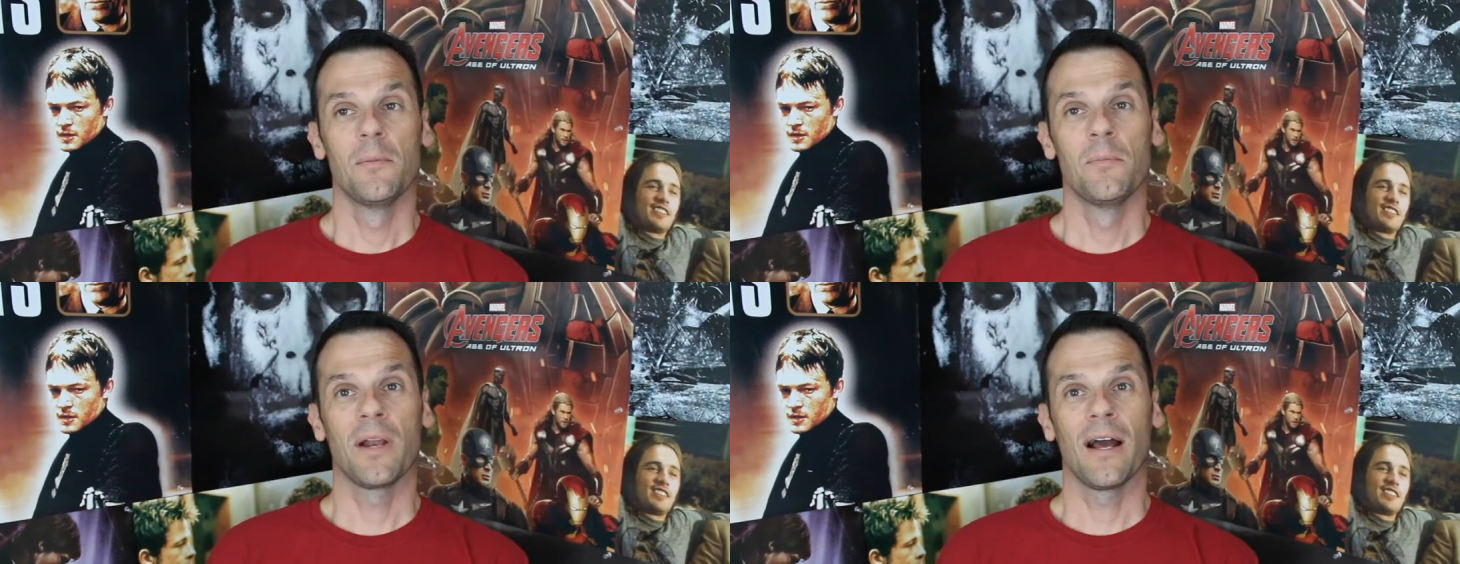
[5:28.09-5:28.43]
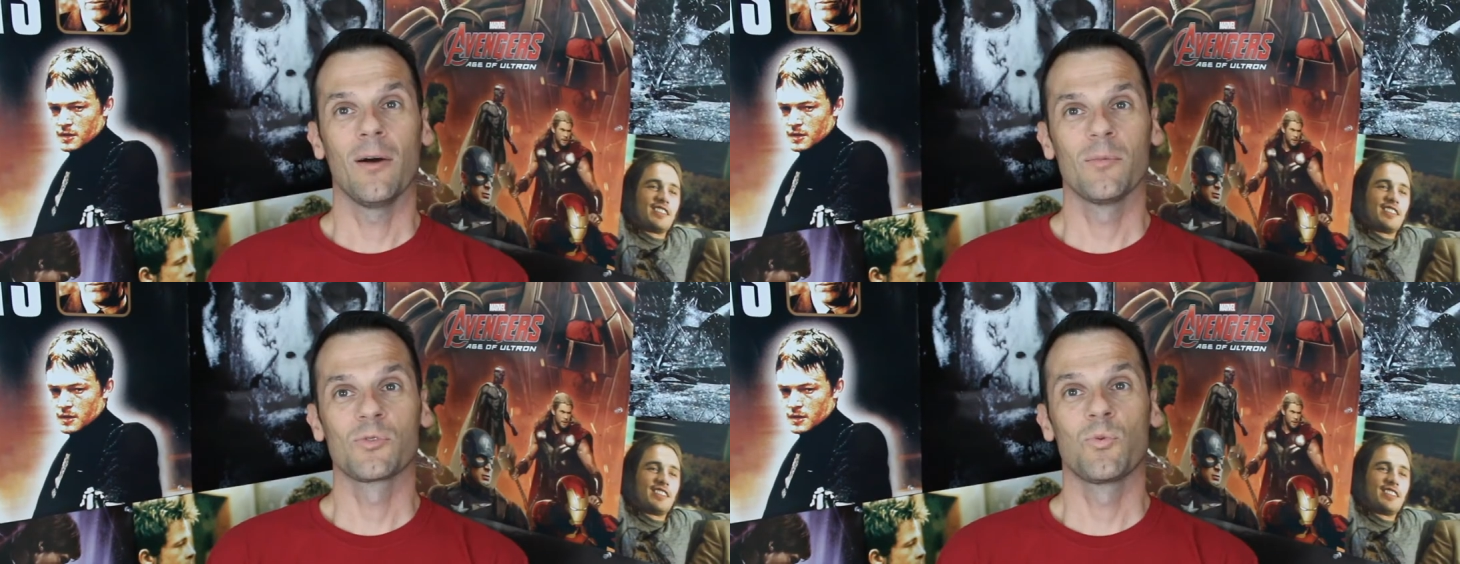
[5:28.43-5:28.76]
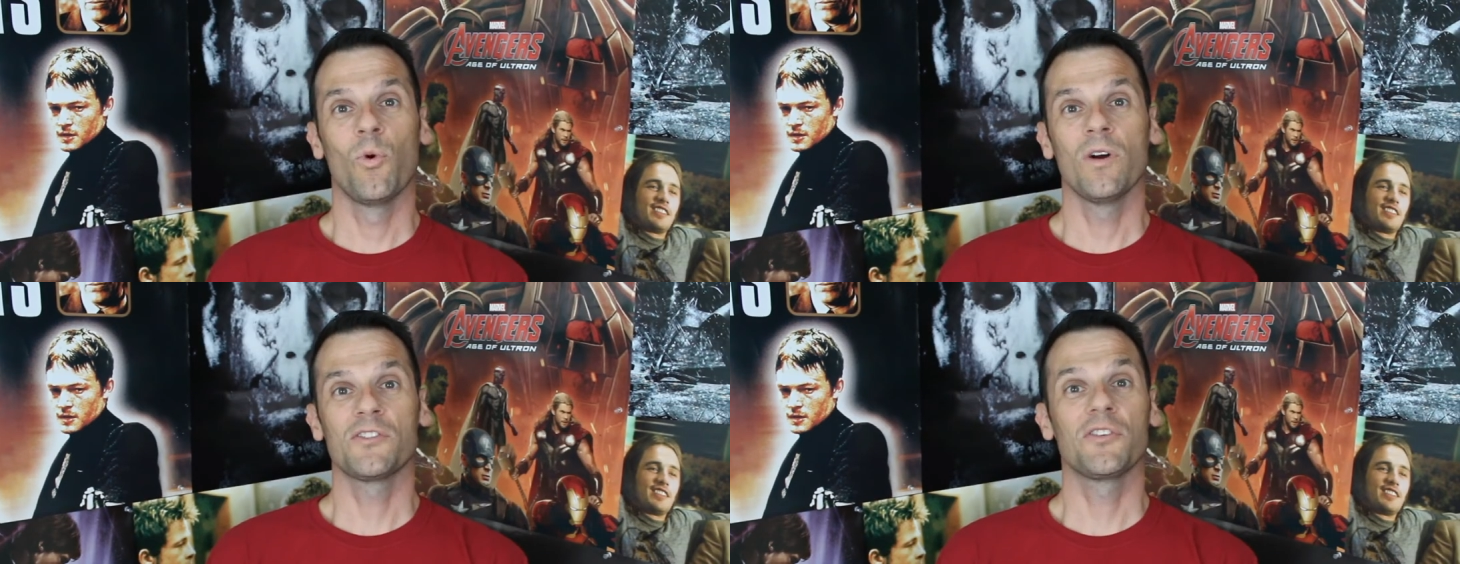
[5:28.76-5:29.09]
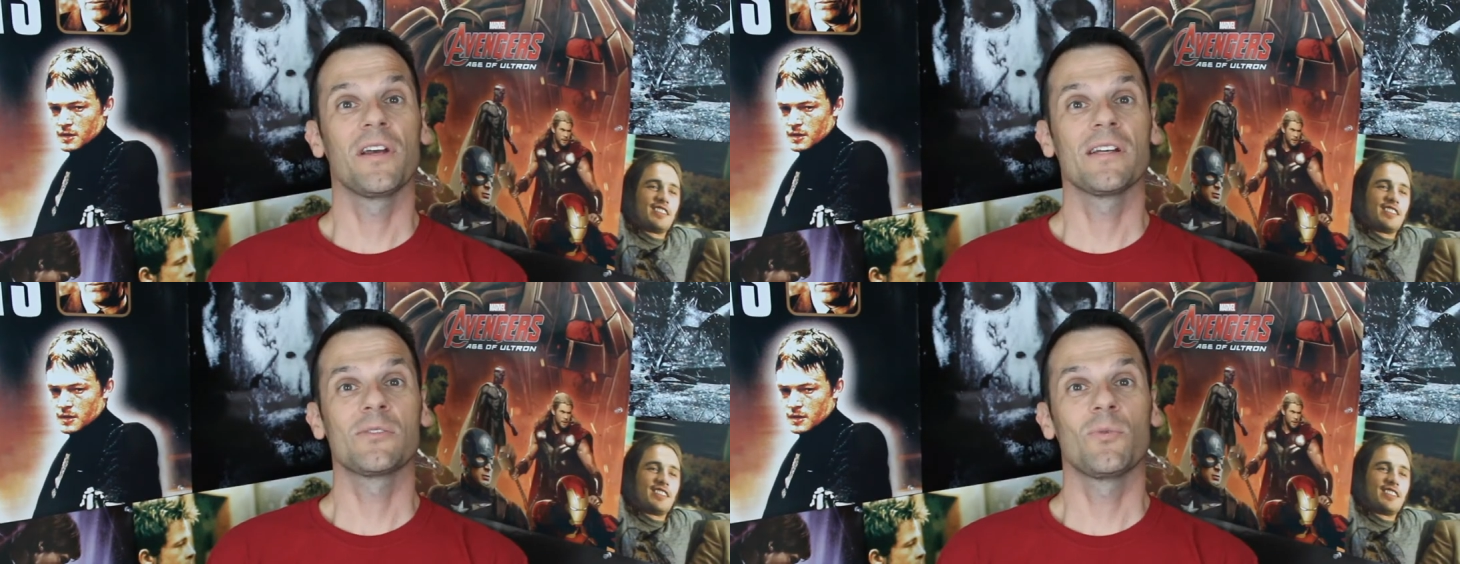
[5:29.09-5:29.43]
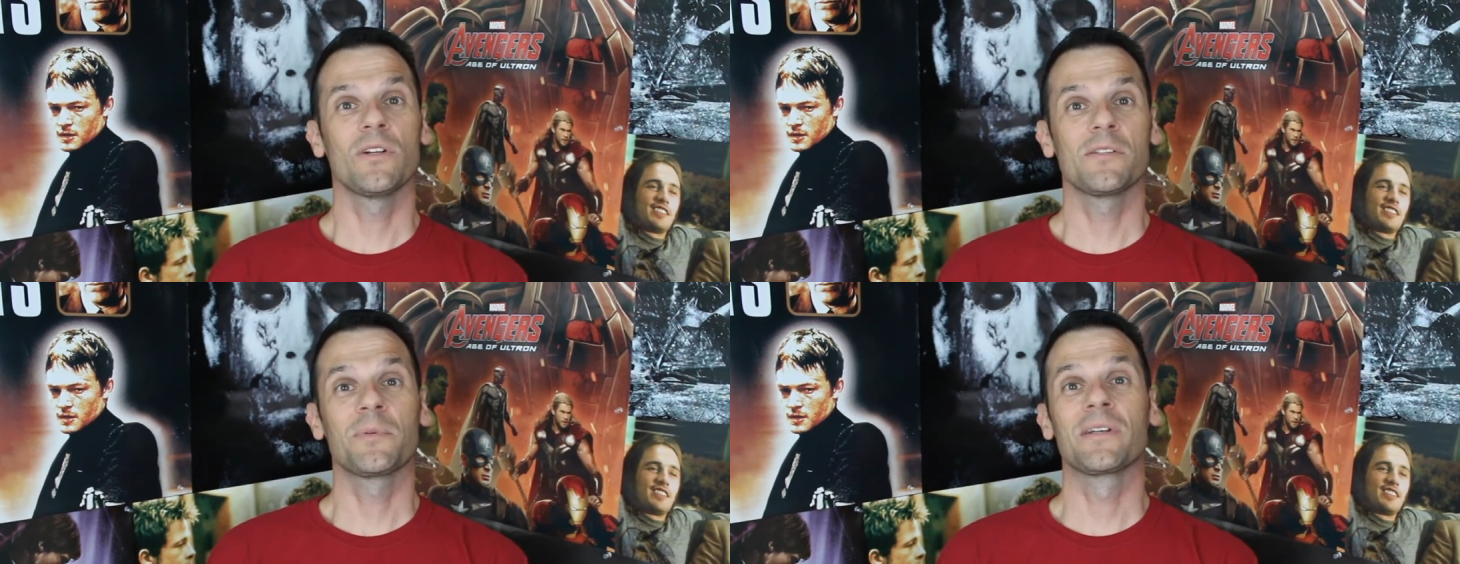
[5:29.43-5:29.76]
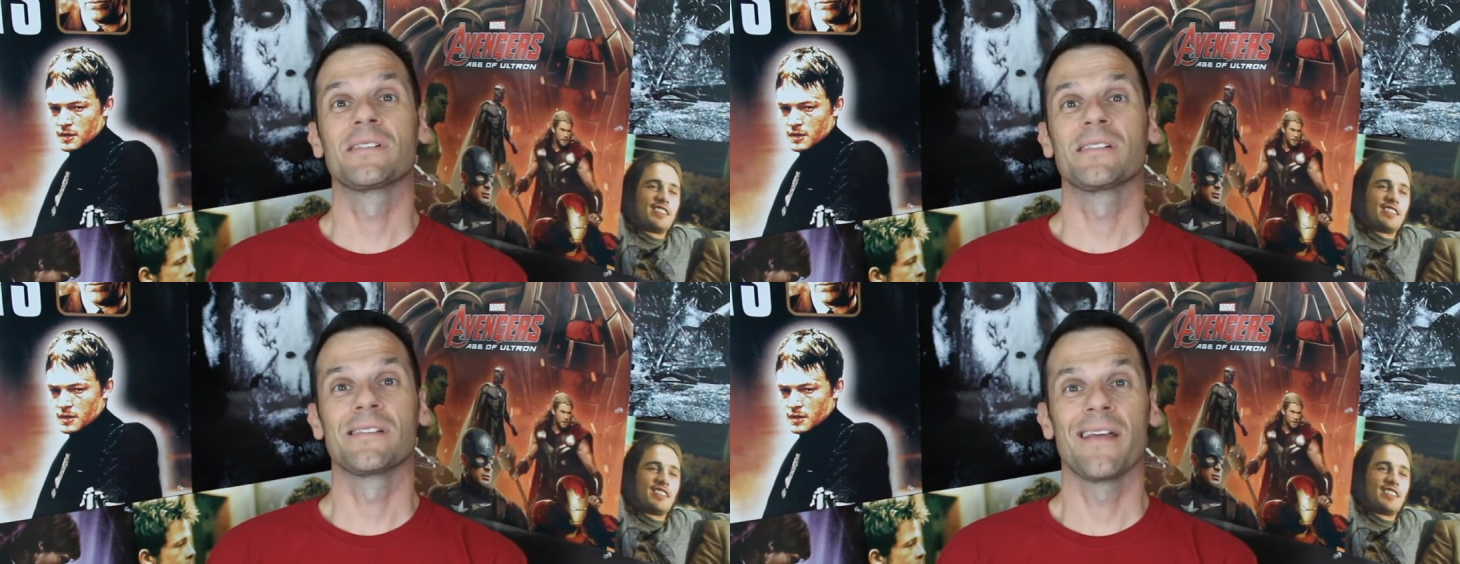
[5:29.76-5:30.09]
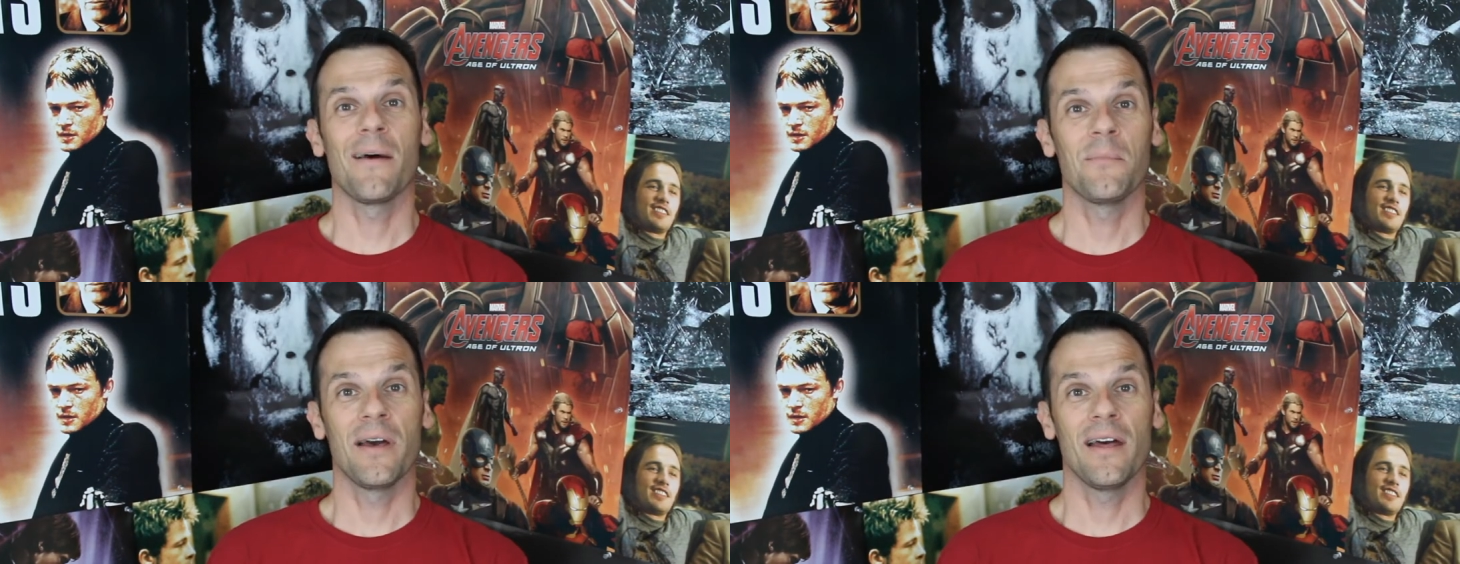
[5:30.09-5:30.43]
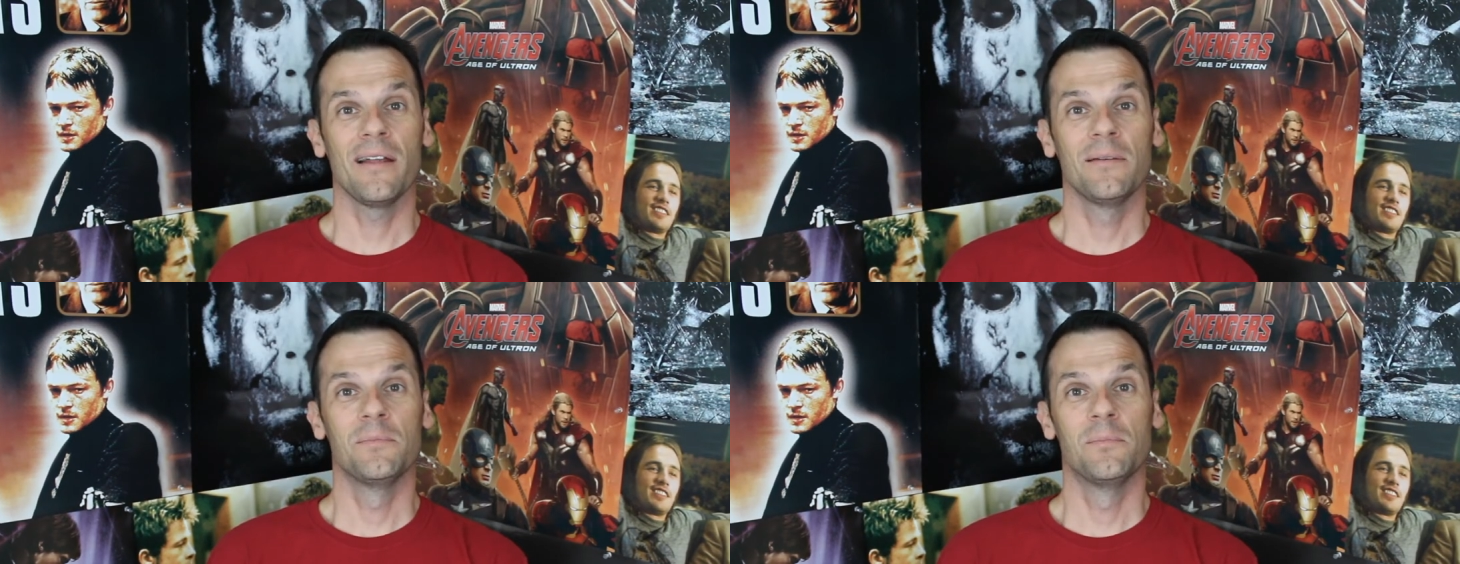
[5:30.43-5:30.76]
Speaker 1: But I almost want you guys to watch it because it's that bad,